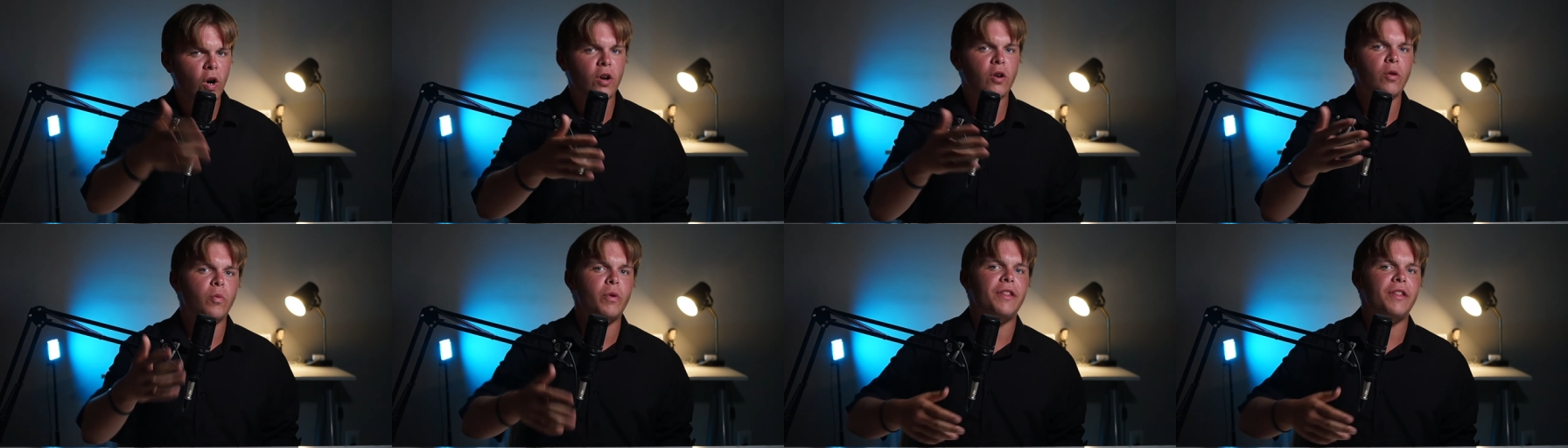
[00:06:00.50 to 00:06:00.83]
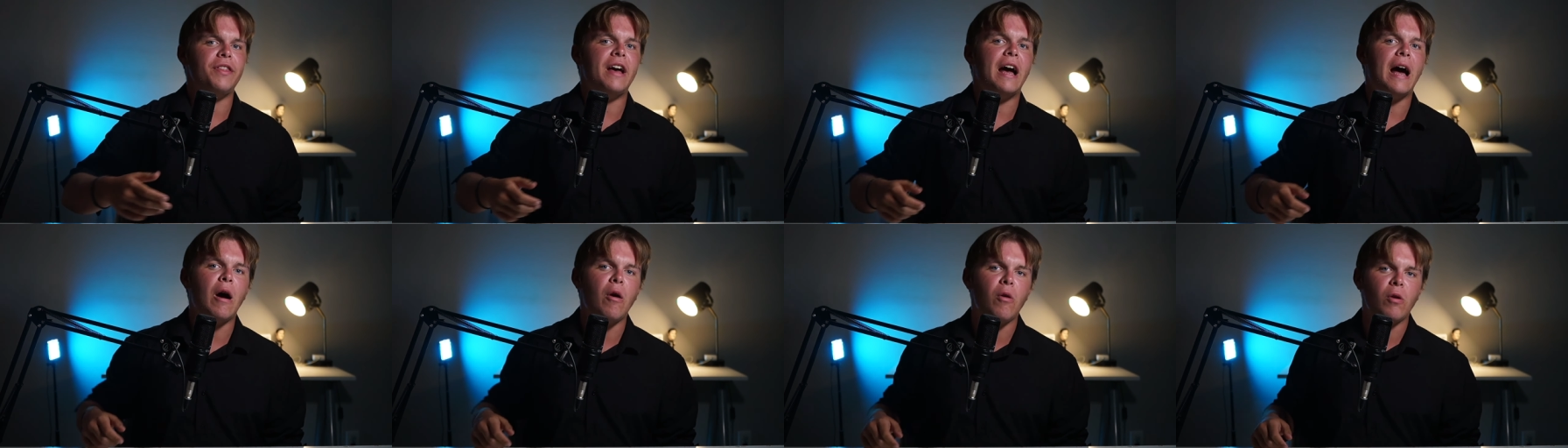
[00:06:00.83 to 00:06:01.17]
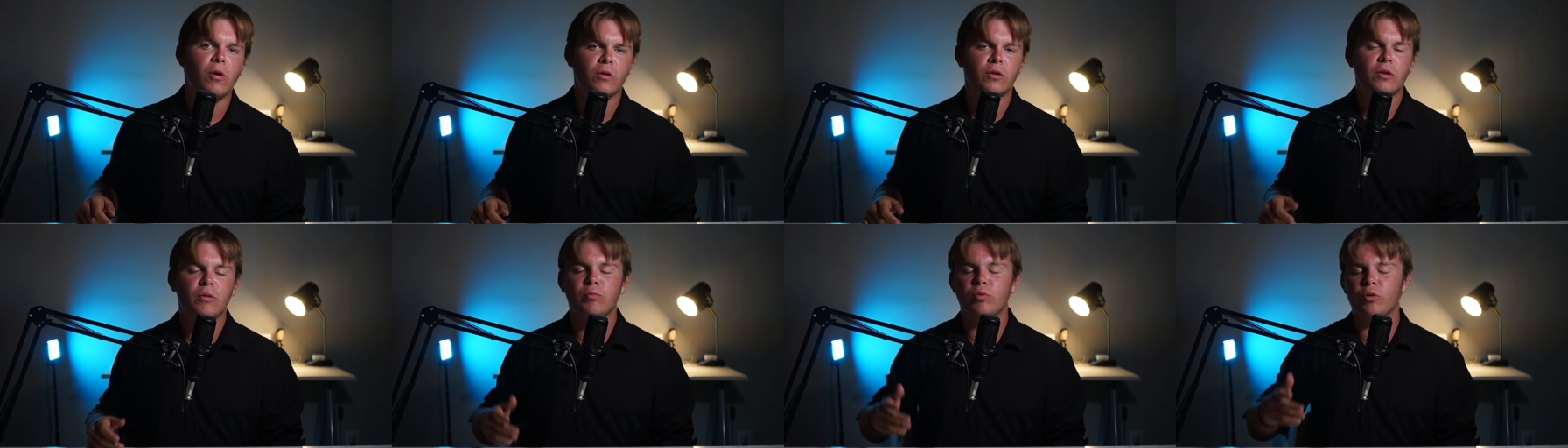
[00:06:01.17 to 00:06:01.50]
With
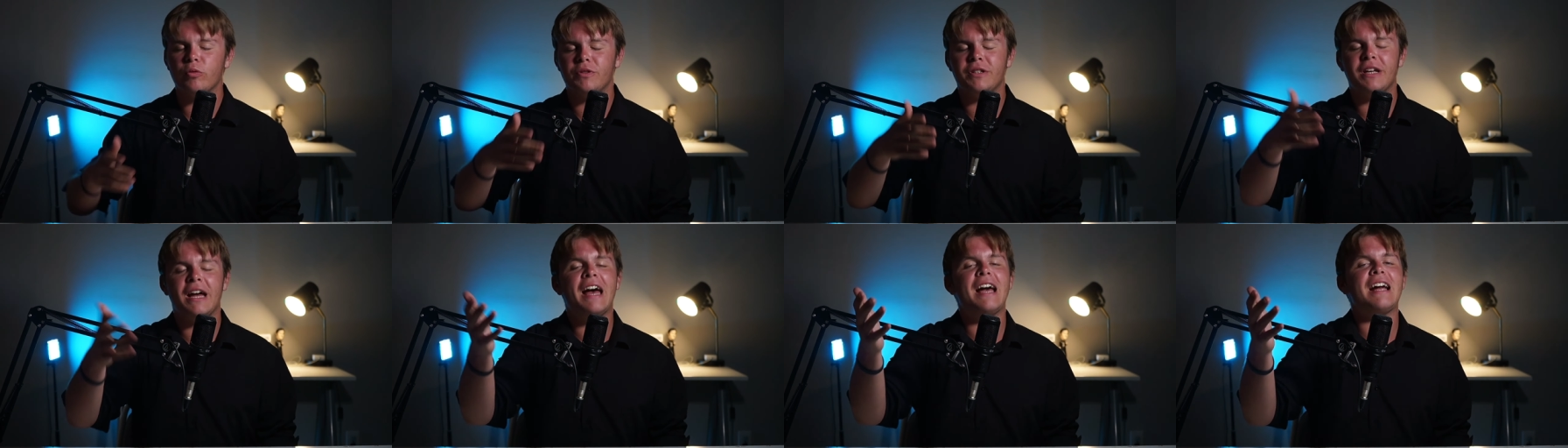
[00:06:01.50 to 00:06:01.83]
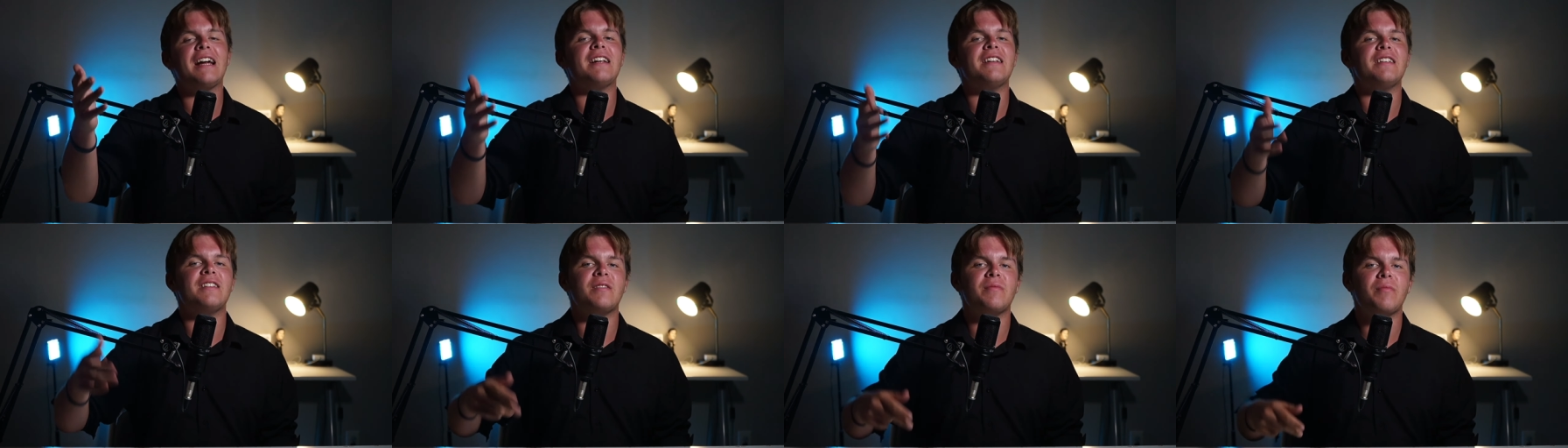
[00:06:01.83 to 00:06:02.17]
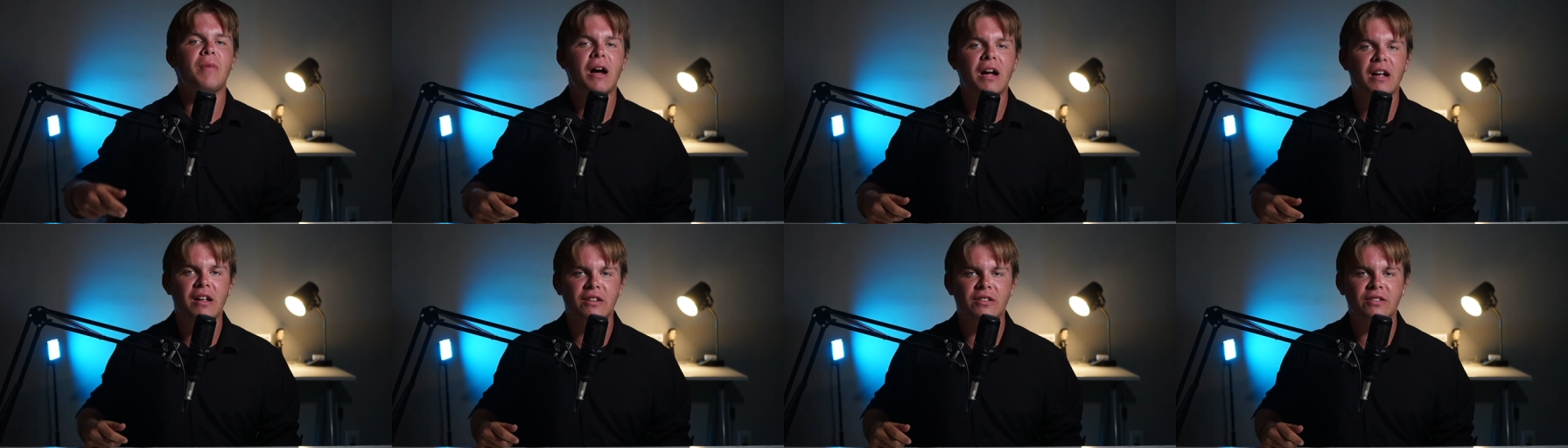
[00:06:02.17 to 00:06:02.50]
our protagonist
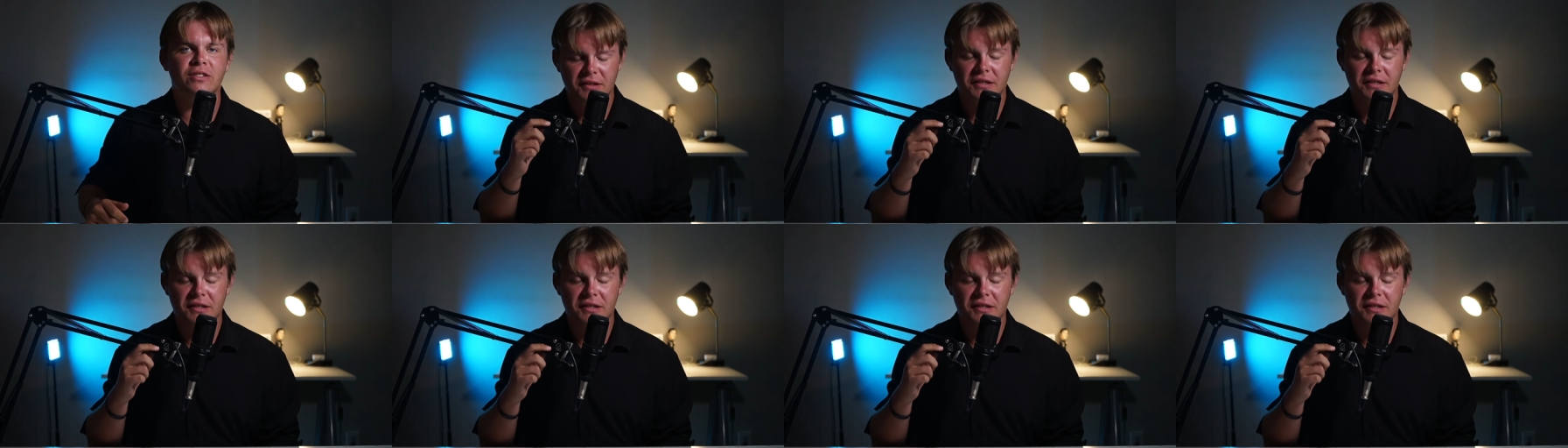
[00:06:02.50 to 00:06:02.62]
Miles